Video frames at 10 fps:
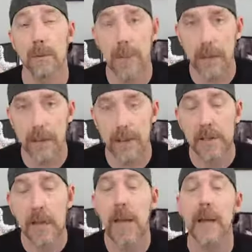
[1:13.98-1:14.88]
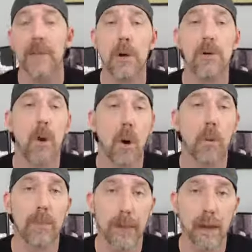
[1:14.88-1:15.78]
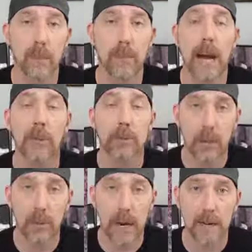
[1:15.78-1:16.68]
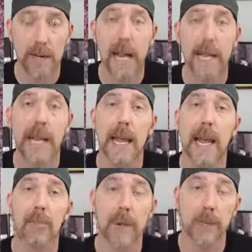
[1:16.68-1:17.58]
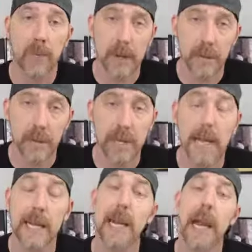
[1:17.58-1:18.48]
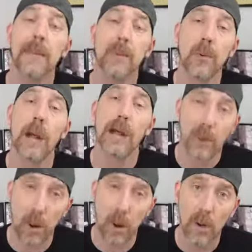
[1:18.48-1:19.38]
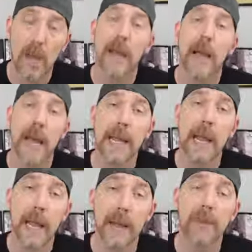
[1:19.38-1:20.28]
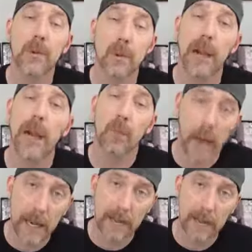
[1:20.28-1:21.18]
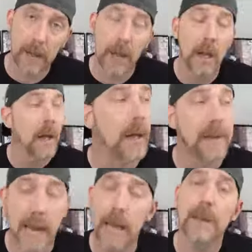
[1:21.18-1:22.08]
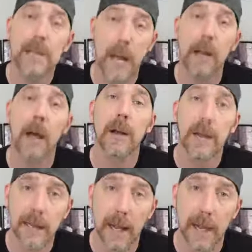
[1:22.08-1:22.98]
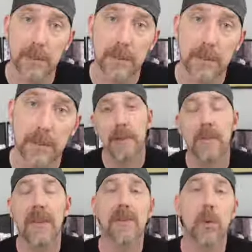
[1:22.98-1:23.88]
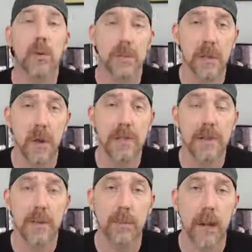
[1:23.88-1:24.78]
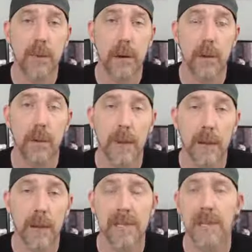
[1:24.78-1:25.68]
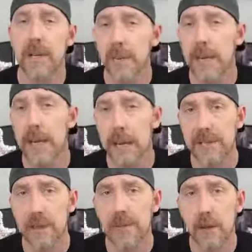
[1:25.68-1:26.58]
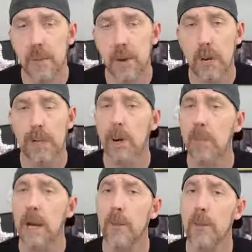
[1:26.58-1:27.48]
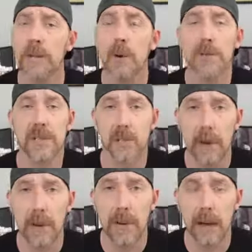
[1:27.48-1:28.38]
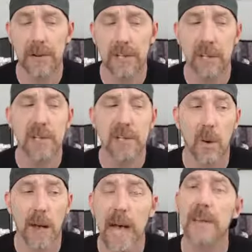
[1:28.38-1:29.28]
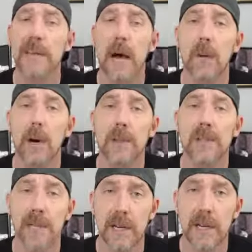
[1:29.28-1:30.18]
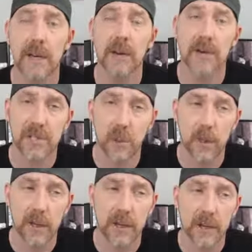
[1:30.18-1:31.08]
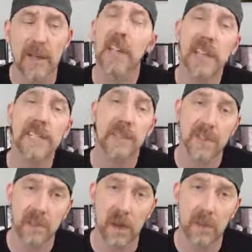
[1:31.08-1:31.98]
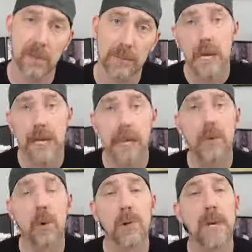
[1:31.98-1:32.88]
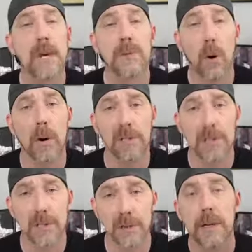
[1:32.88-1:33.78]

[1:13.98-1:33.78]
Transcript: Rebellions, and those were all repelled by Bloodraven, aka Brynden Rivers, aka the Three-Eyed Crow, aka the Three-Eyed Raven, Damn, he's got a lot of nicknames. Now, this sword was lost during the Blackfyre Rebellions. It could be in Essos somewhere, but nobody really knows its whereabouts, so I highly doubt we'll ever see it again in our story, at least in the show. And then of course we have Dark Sister.